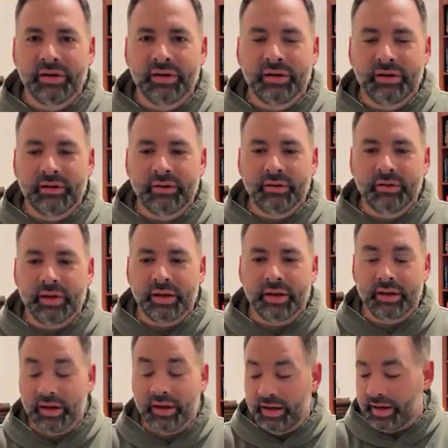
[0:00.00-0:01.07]

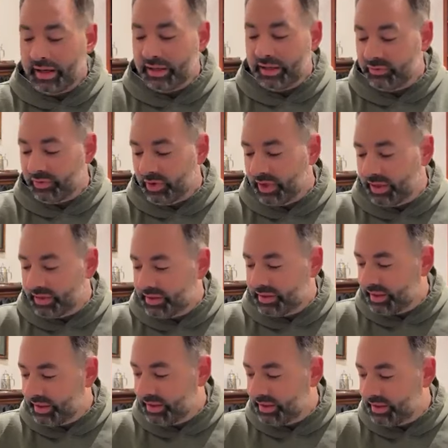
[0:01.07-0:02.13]
that God has for us
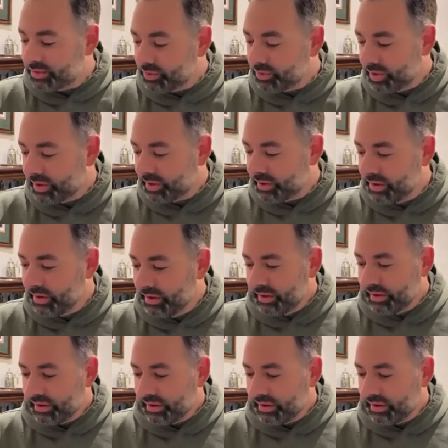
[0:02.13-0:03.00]
and his word.